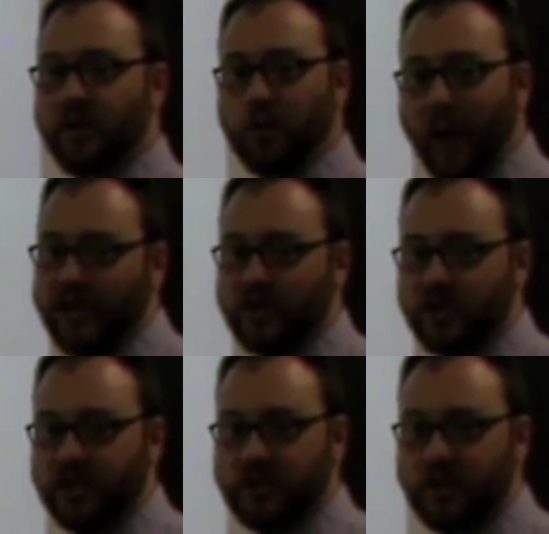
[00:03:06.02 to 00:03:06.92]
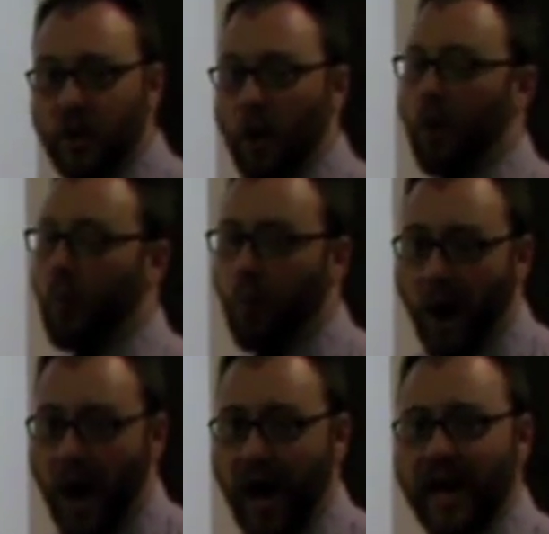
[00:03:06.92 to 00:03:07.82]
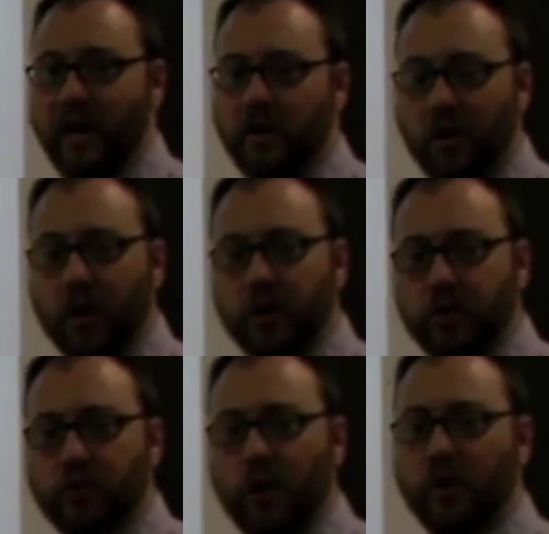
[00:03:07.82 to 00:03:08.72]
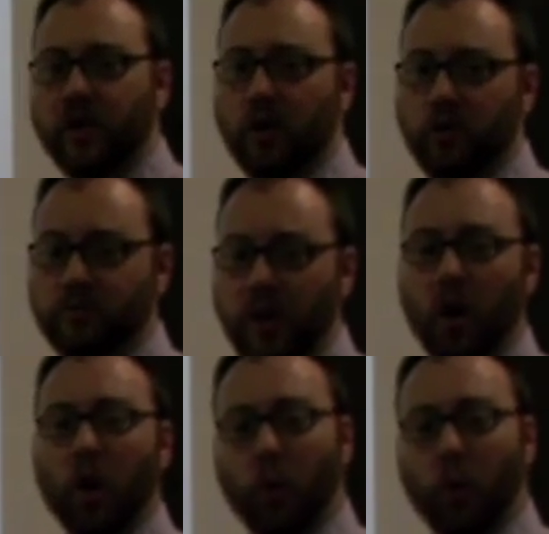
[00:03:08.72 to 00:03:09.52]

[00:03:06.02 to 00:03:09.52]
of the question. Why are you going home?